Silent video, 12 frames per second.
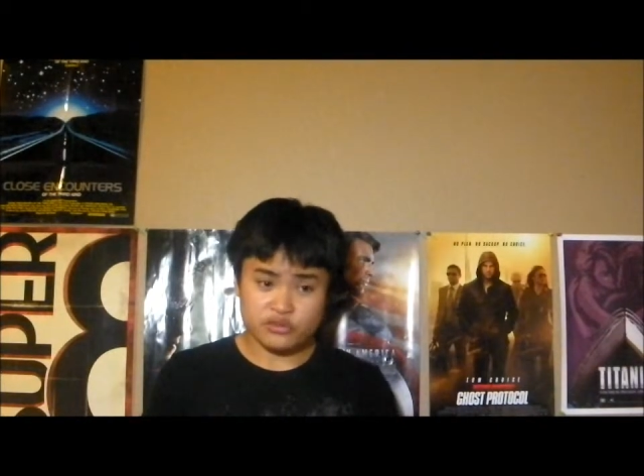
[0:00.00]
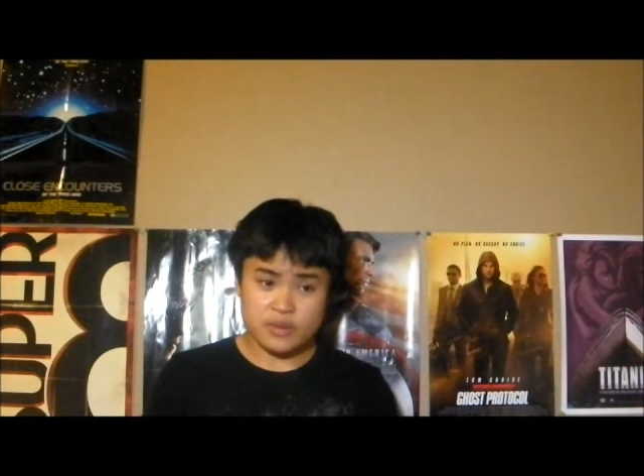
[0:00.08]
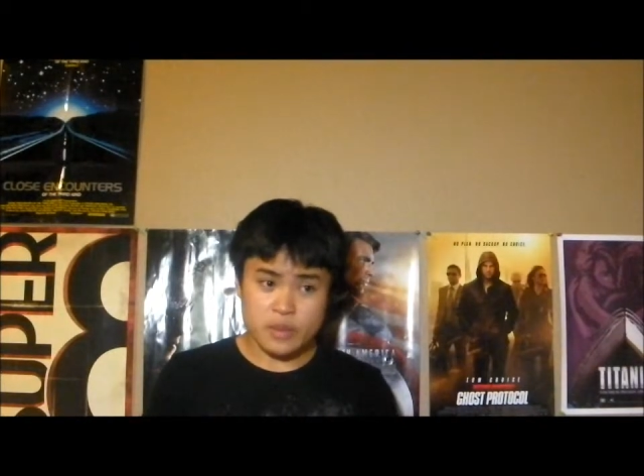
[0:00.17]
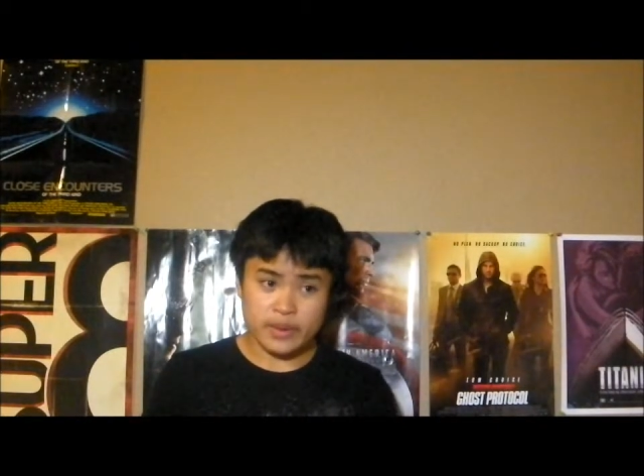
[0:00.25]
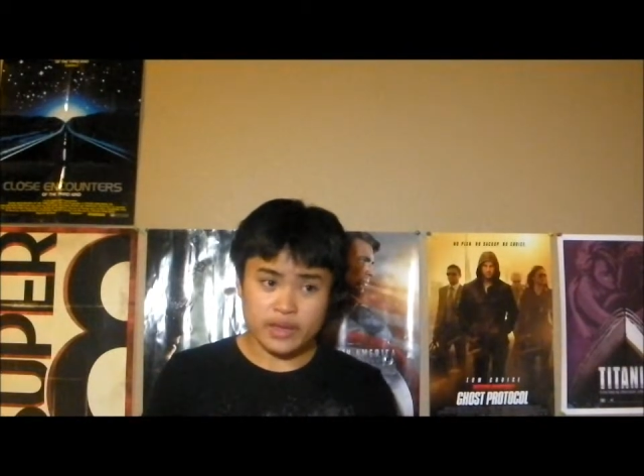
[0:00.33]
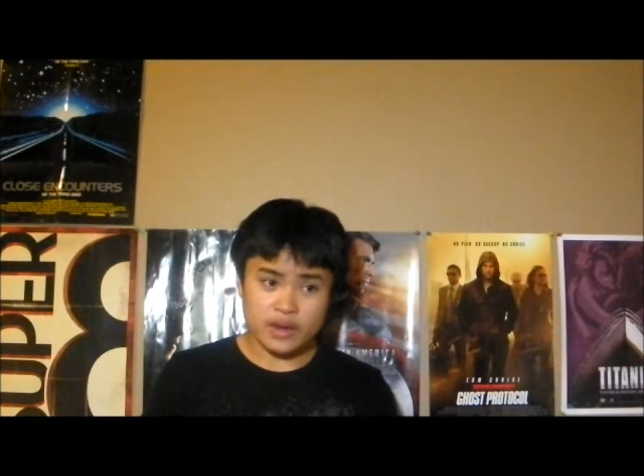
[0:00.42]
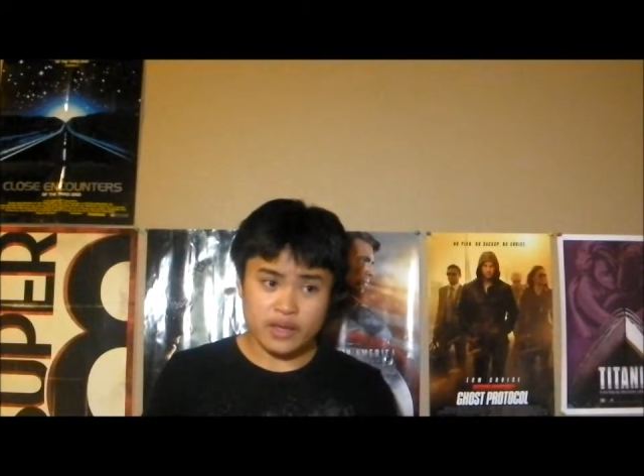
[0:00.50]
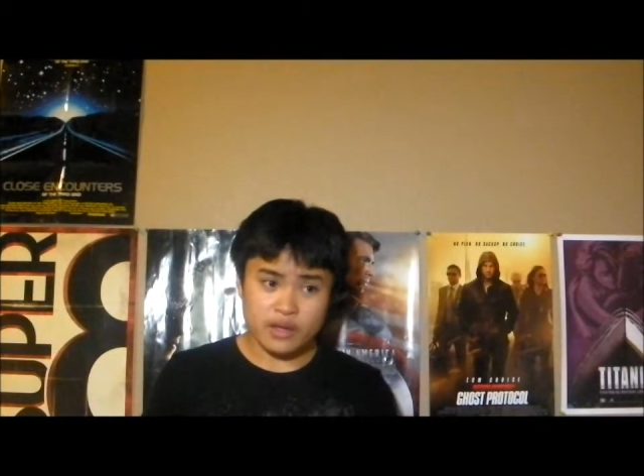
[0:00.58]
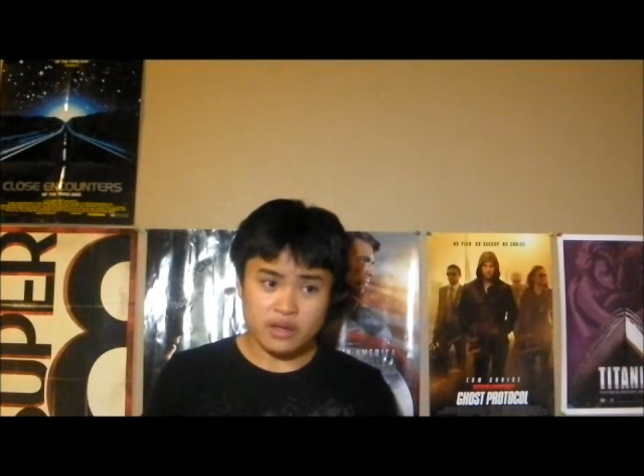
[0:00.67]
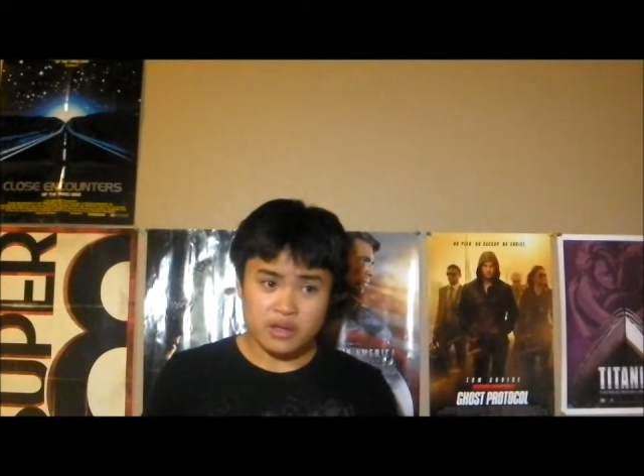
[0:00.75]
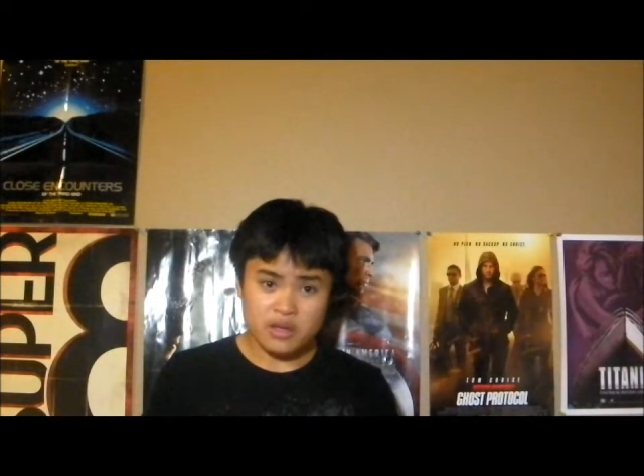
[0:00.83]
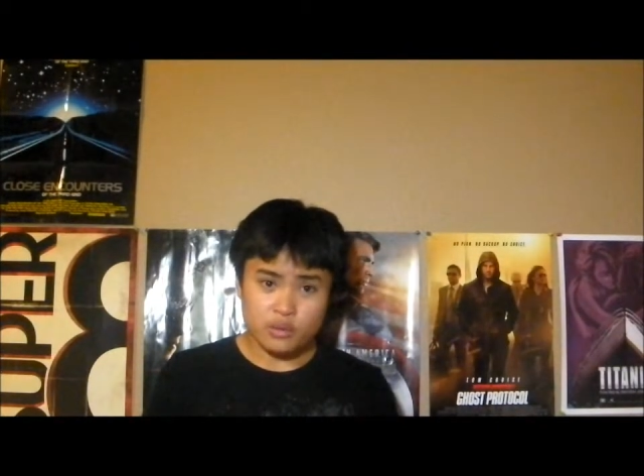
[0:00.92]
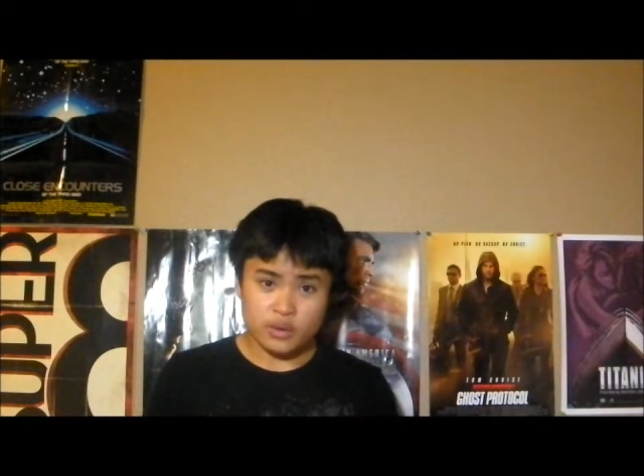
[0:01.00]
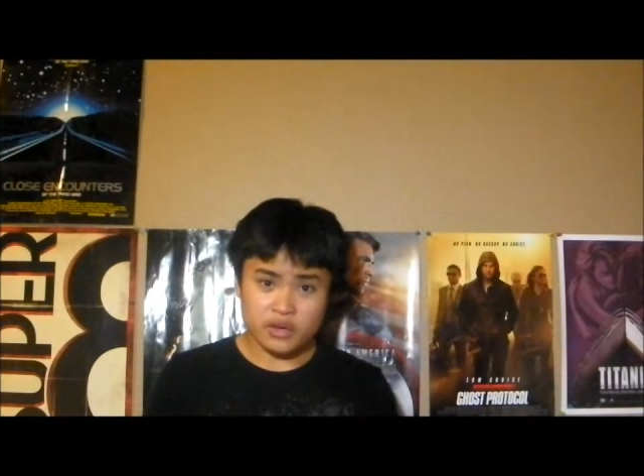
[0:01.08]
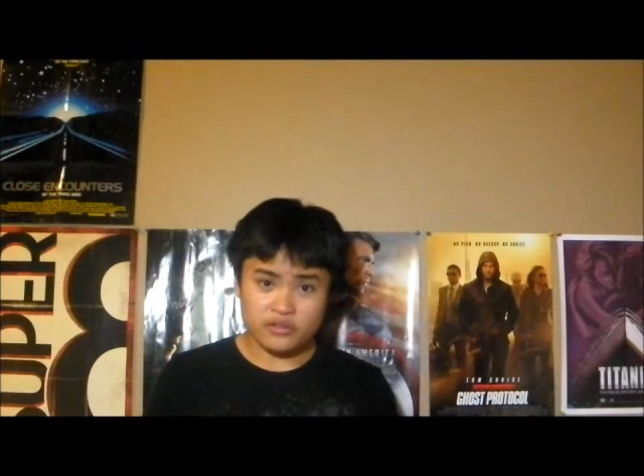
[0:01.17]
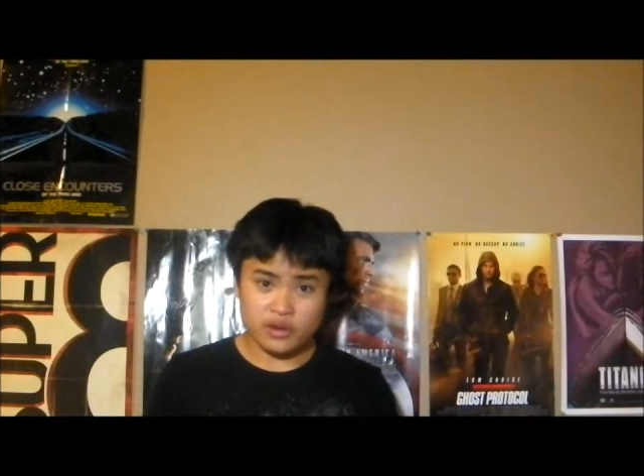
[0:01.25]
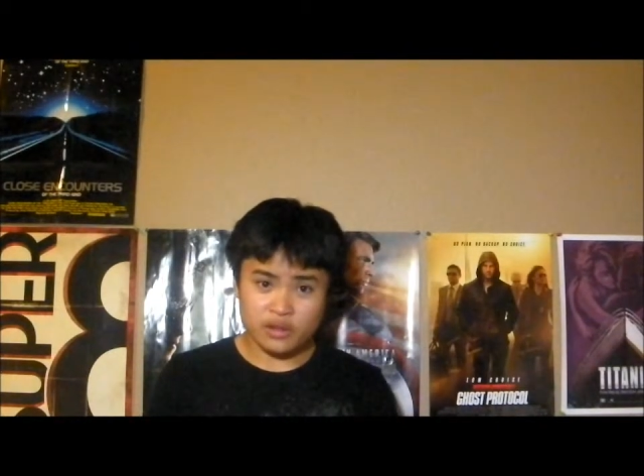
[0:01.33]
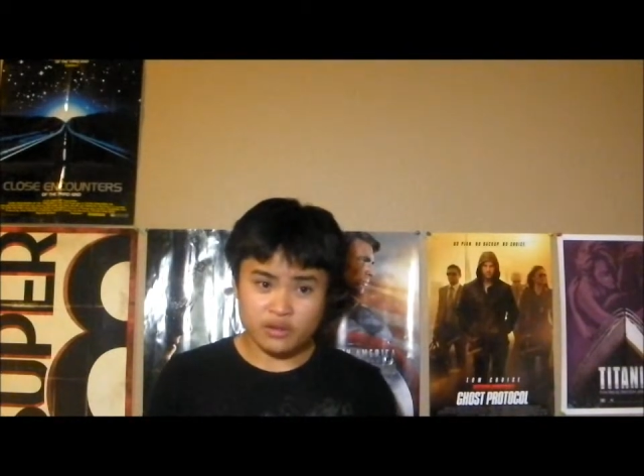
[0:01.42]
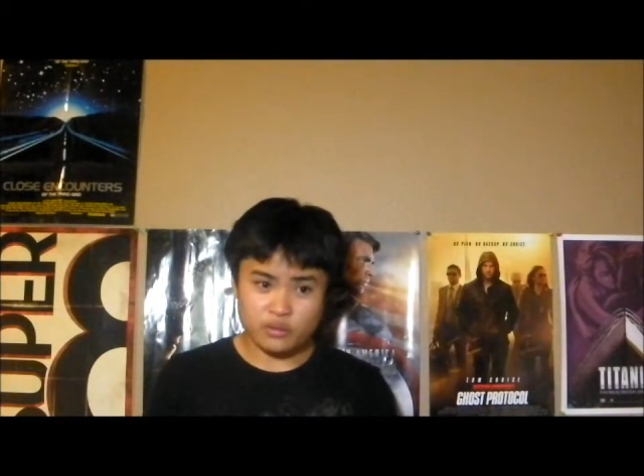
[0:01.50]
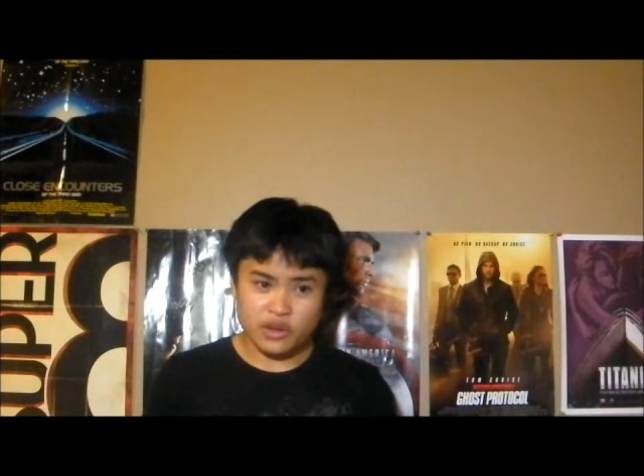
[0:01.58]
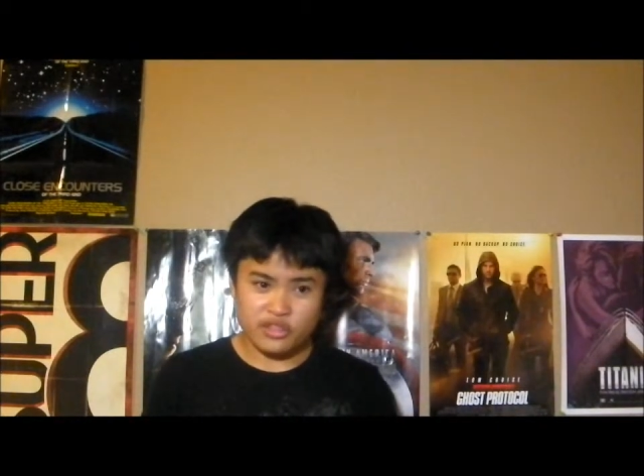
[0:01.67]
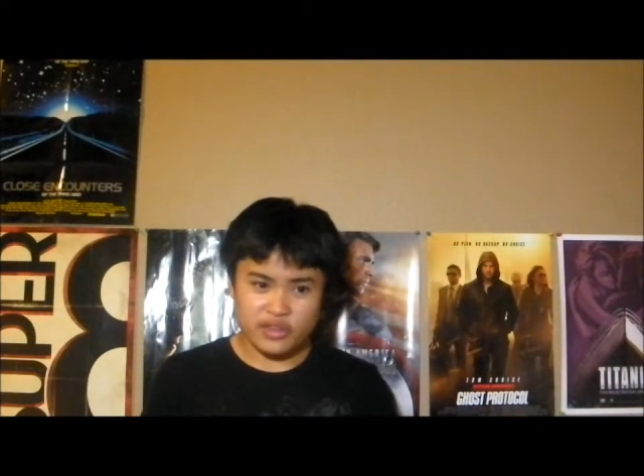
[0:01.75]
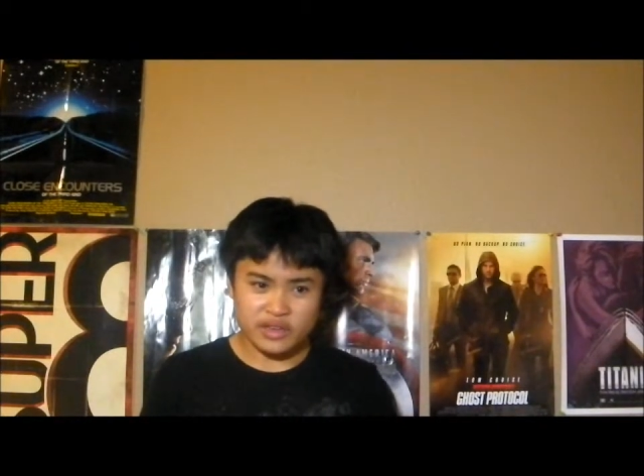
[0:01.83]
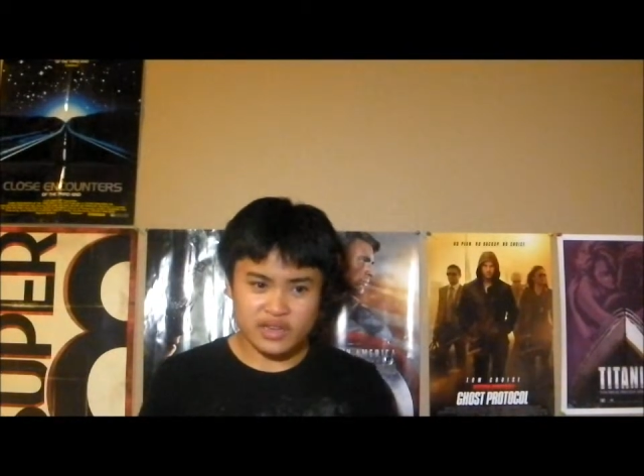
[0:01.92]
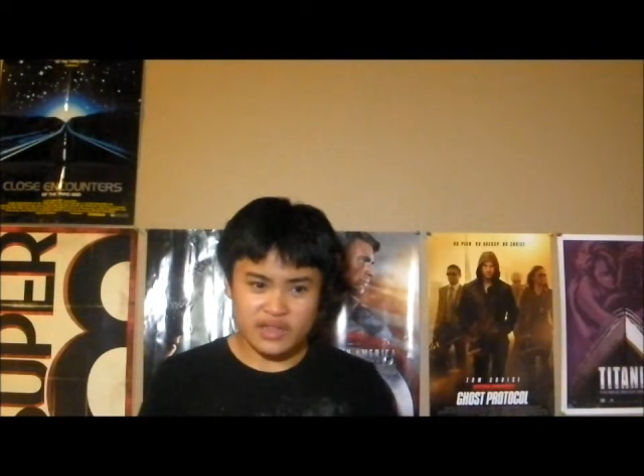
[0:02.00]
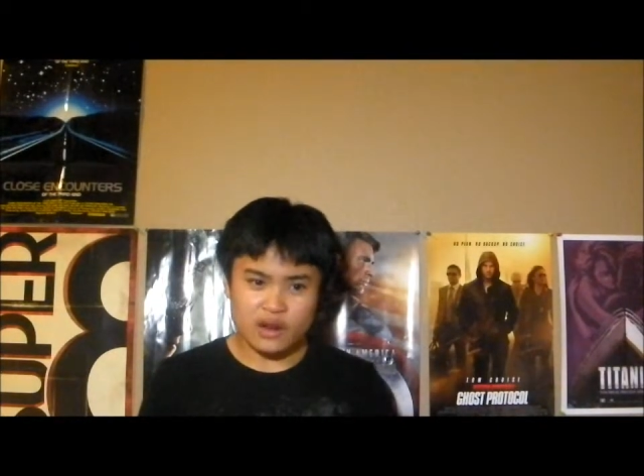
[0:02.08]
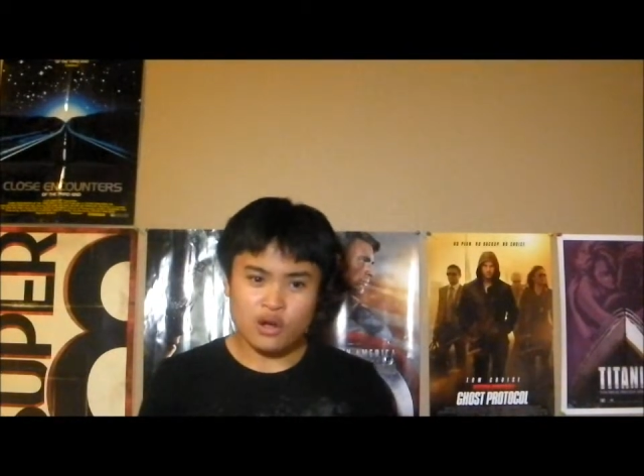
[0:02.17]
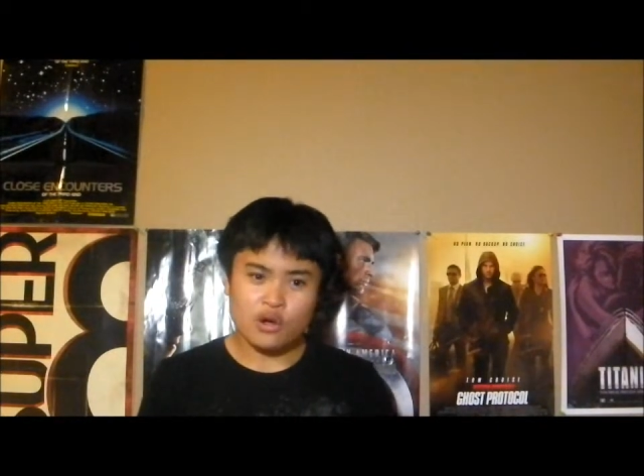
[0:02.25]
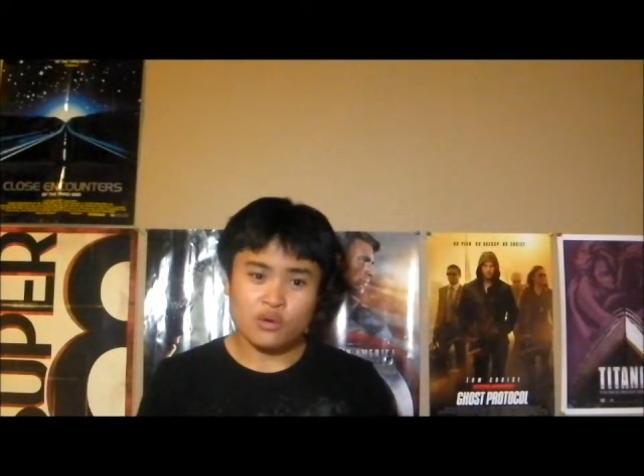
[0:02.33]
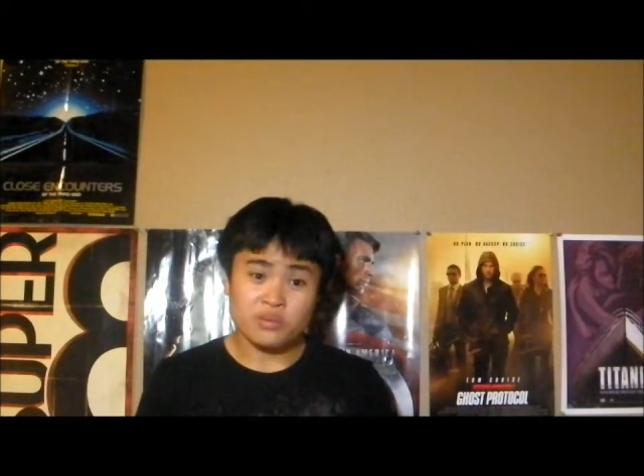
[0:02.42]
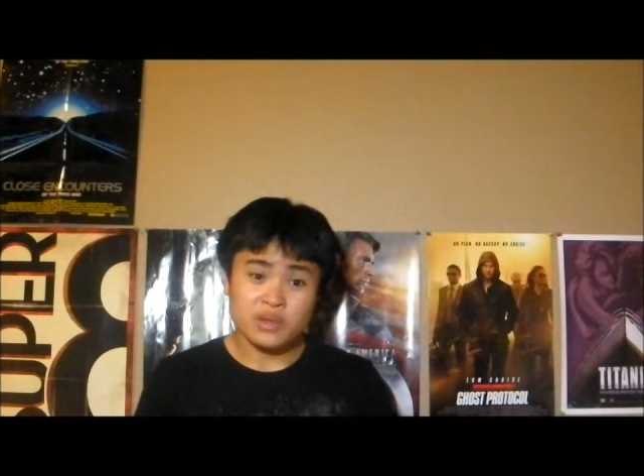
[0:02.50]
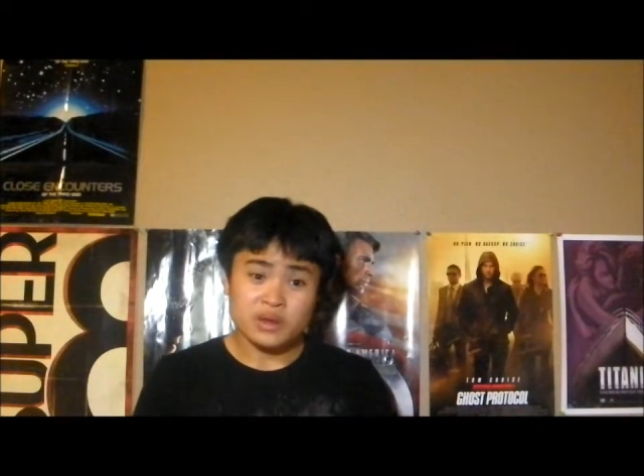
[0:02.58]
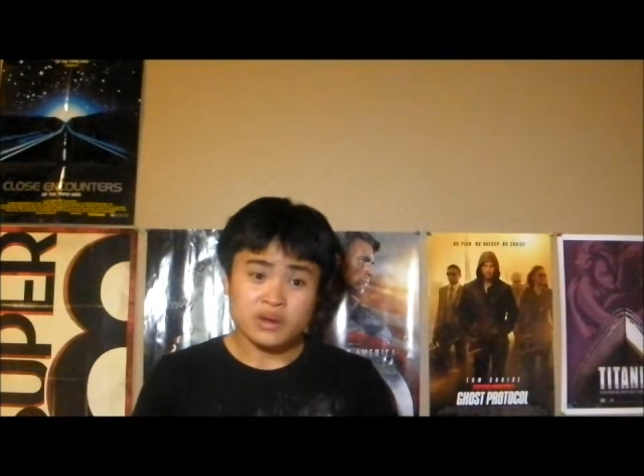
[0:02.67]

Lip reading: From the beginning, where you're thinking that, oh,